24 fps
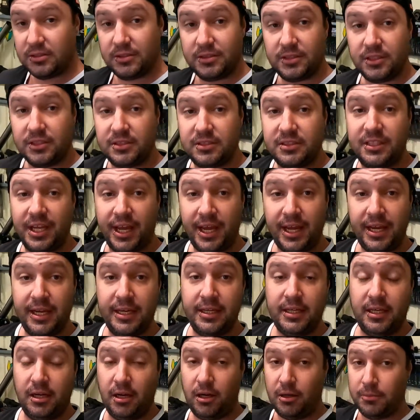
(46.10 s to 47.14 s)

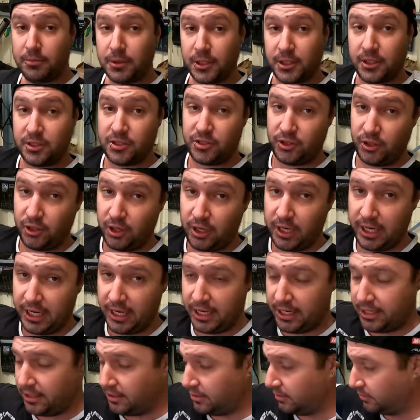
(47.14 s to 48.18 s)
today I'm going to try
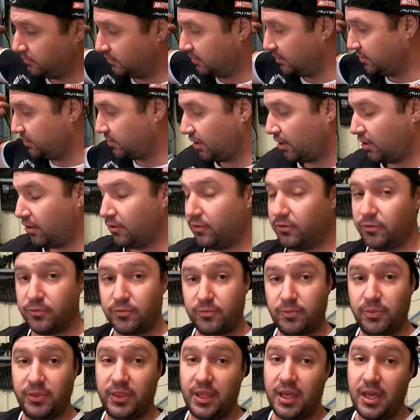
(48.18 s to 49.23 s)
and
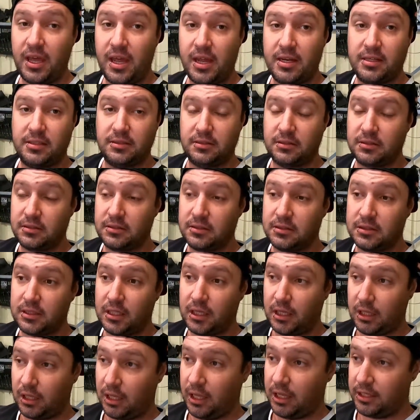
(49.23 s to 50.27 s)
resolve that
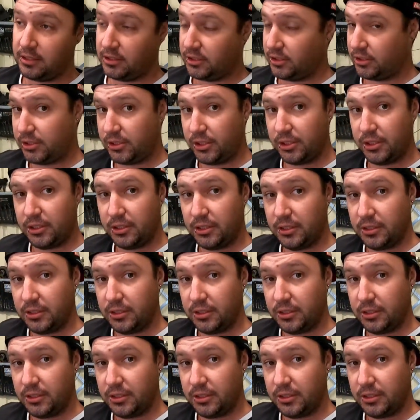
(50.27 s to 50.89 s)
clutch